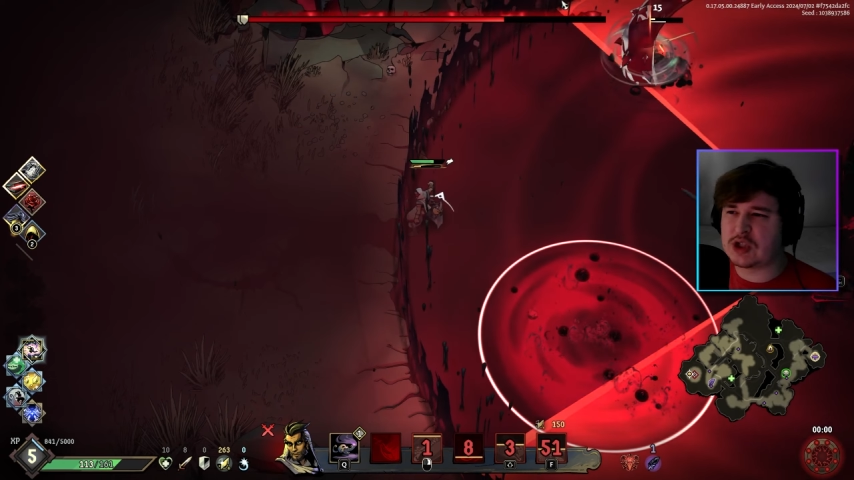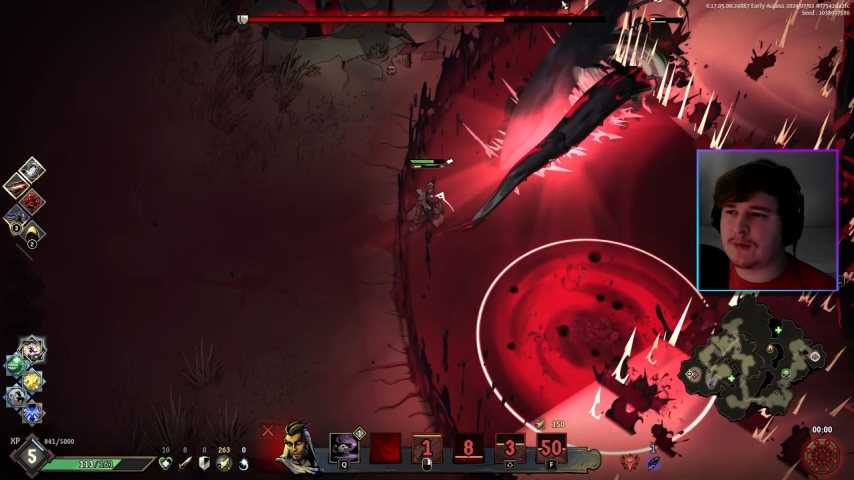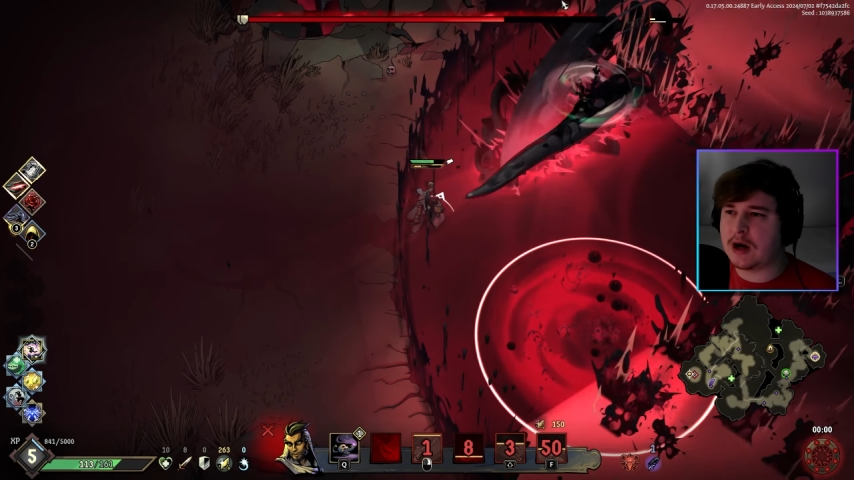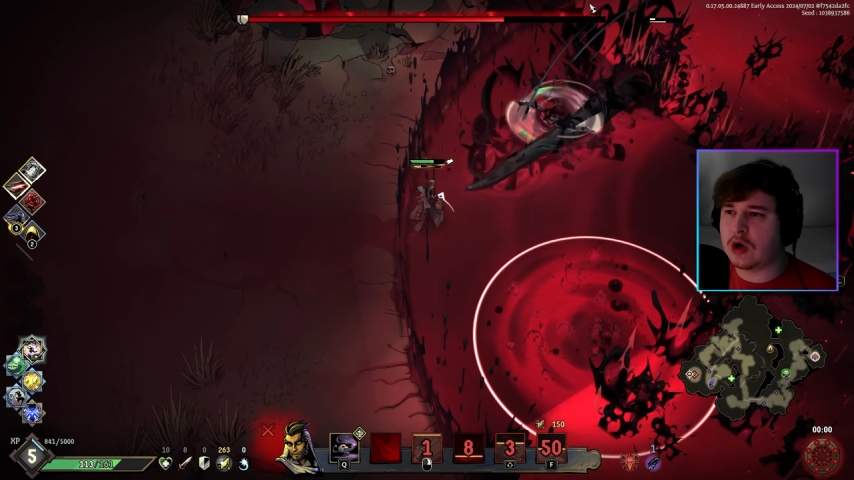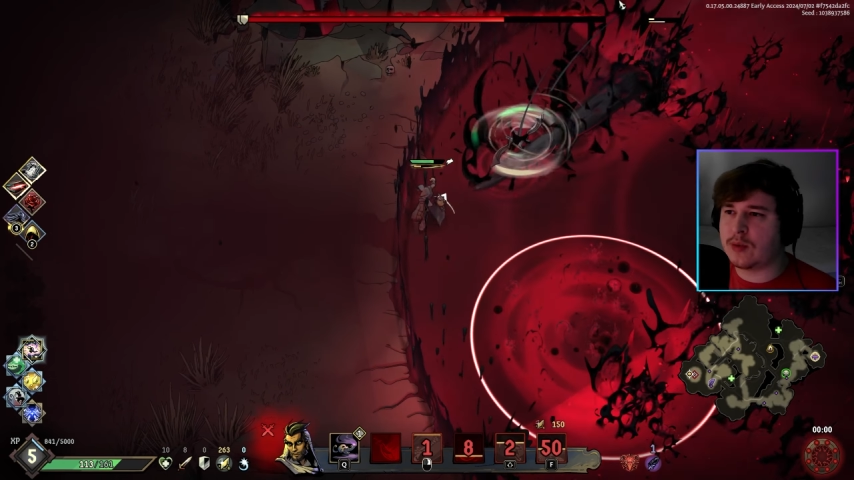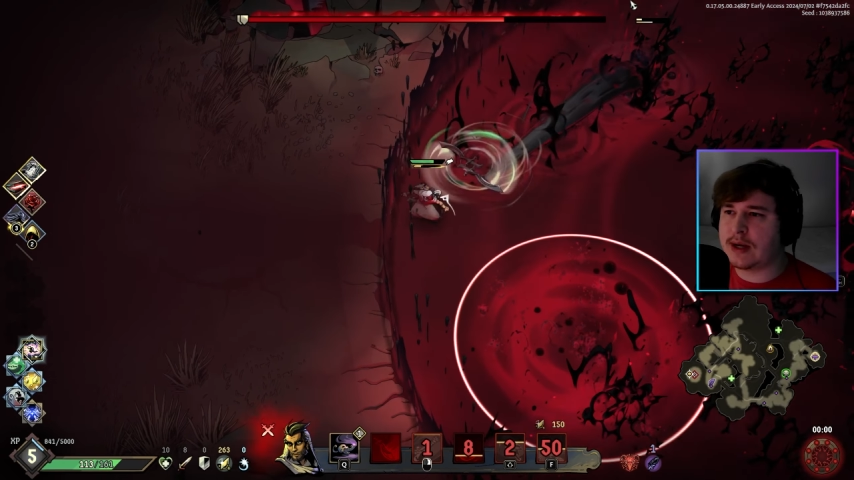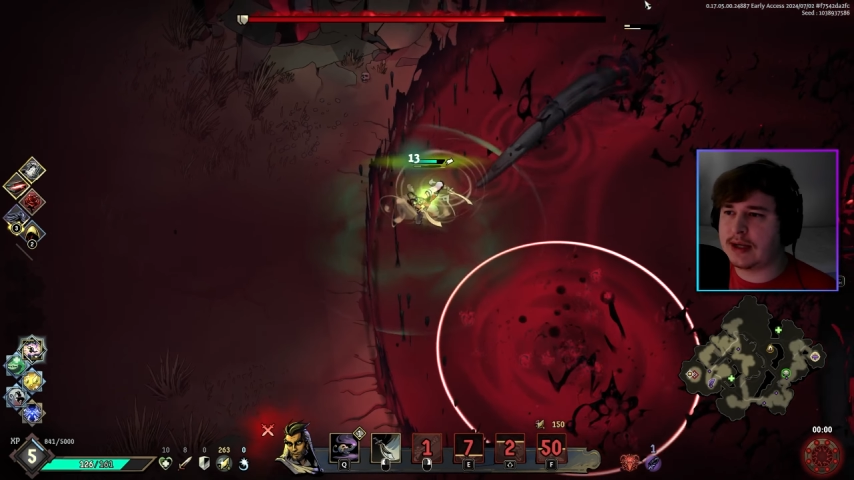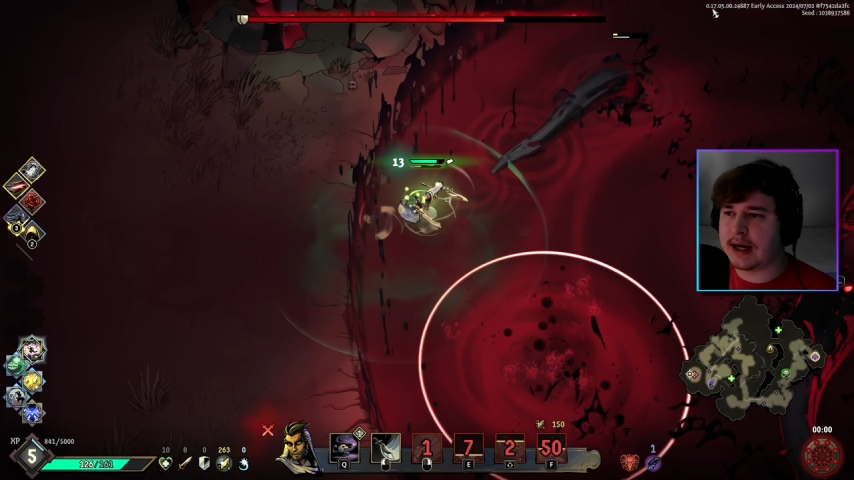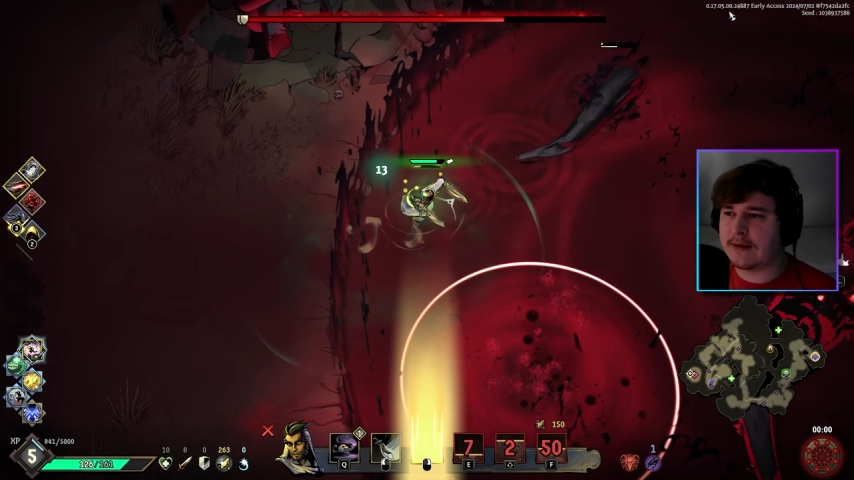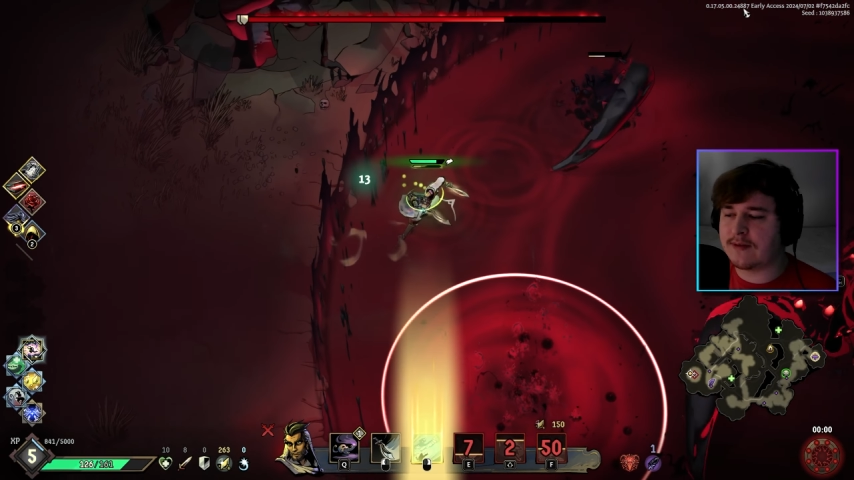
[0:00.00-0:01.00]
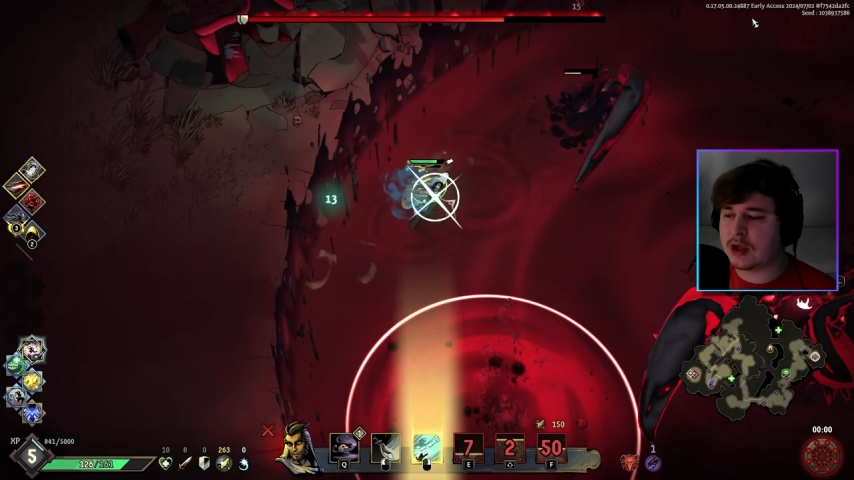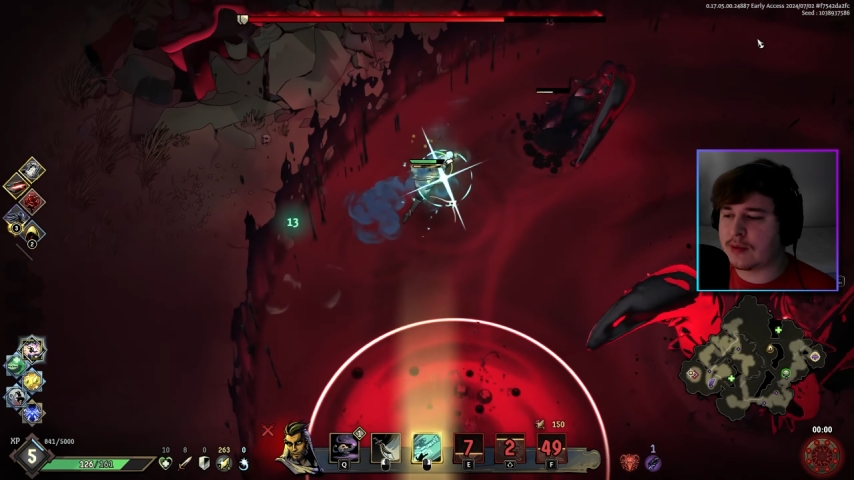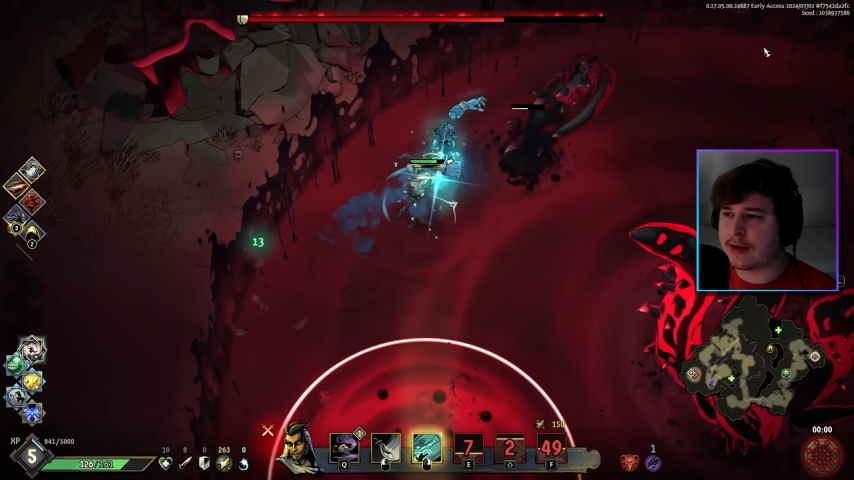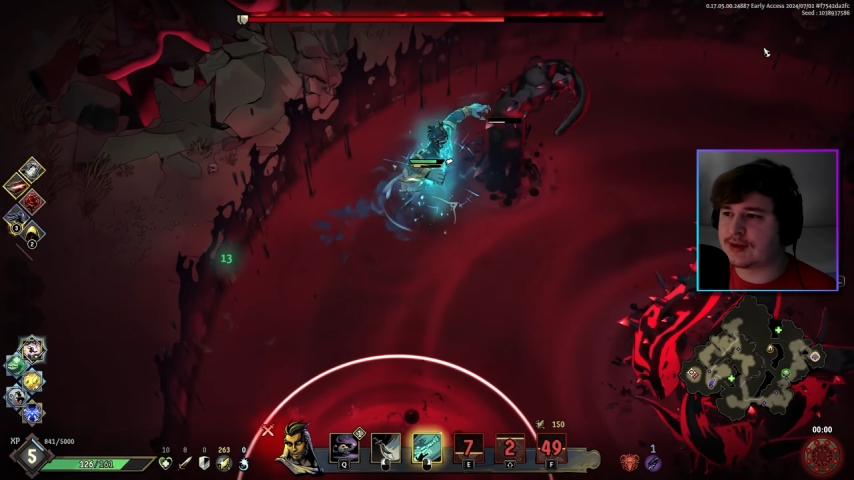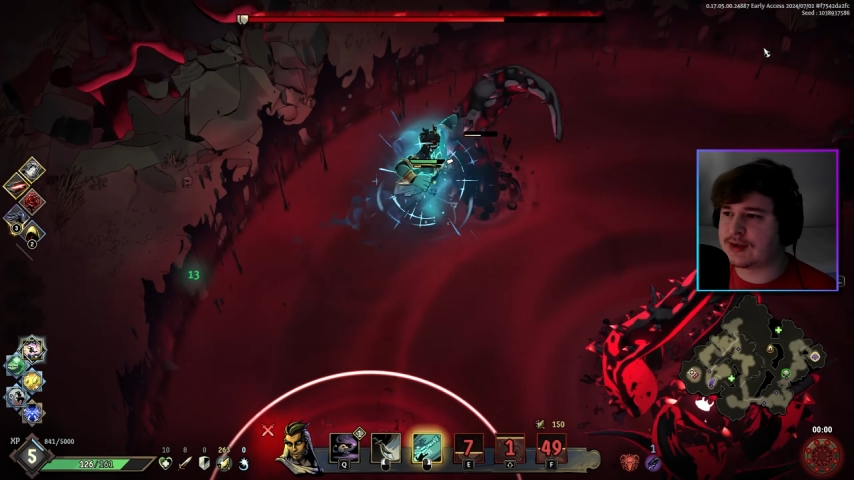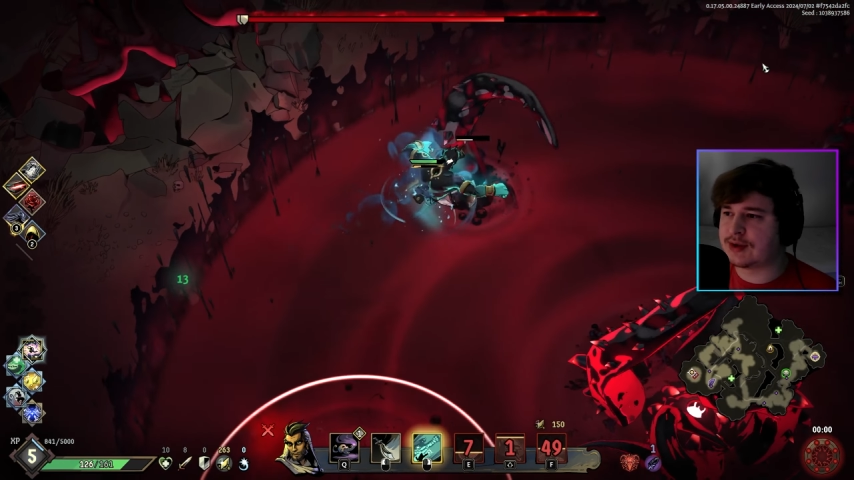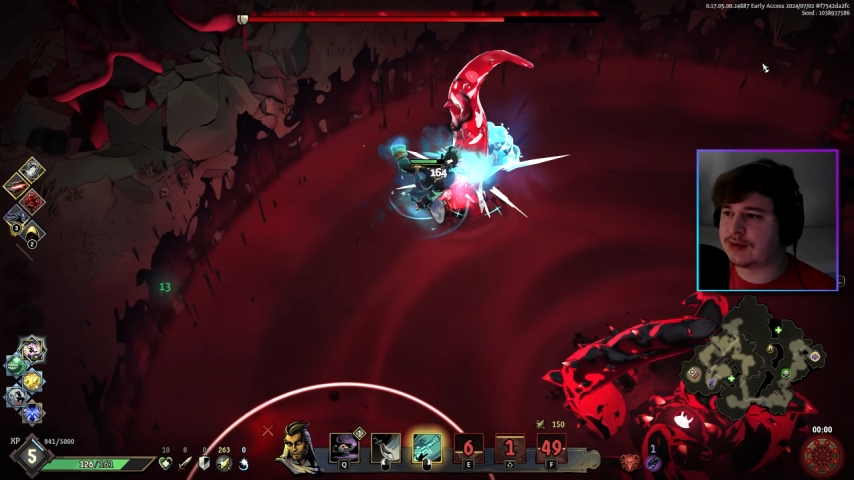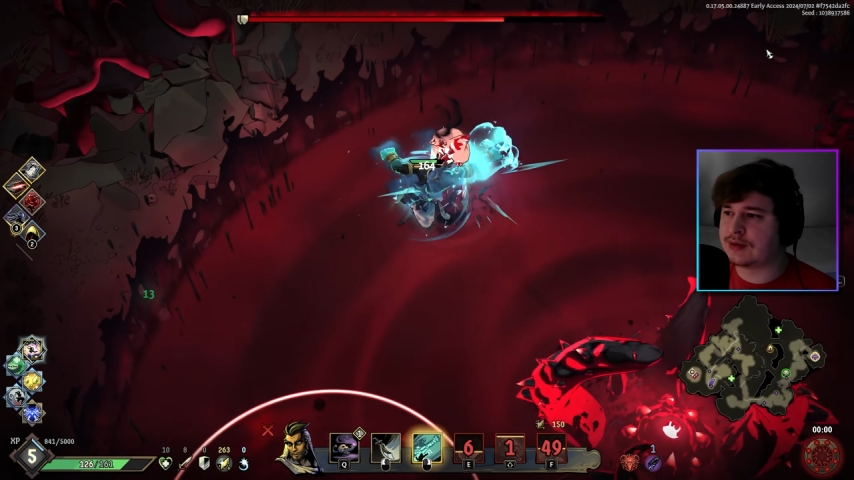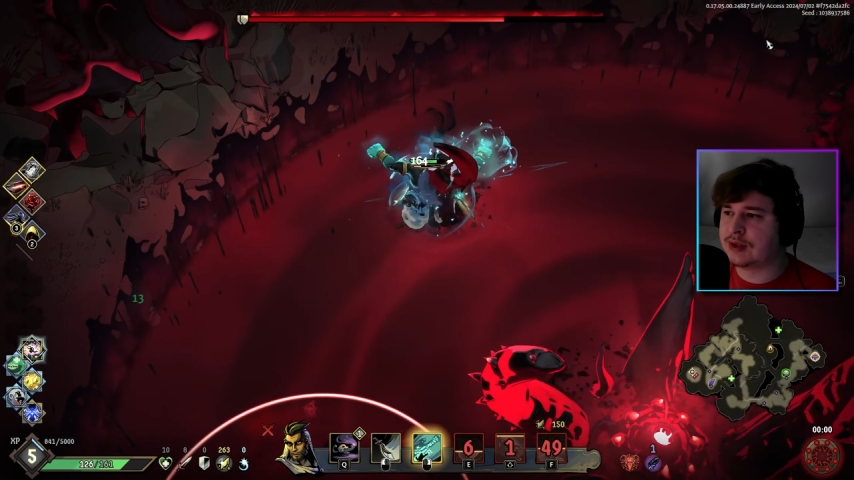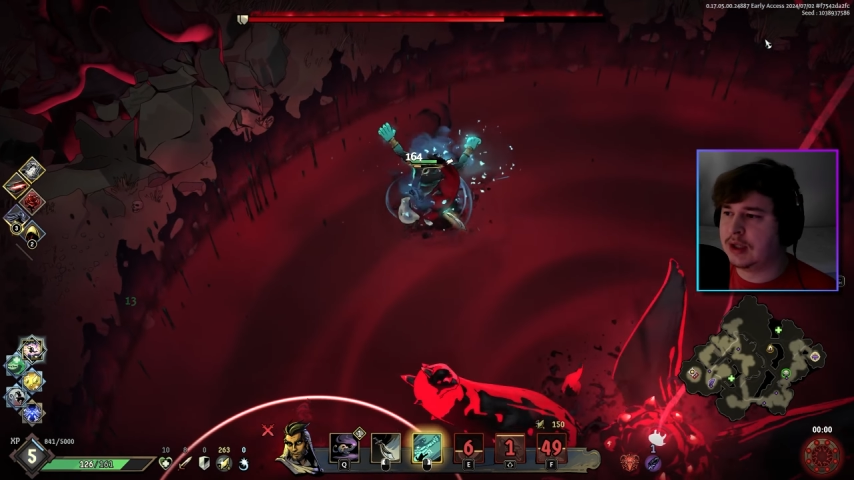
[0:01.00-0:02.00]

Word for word: a Spyro Reignited video out soon,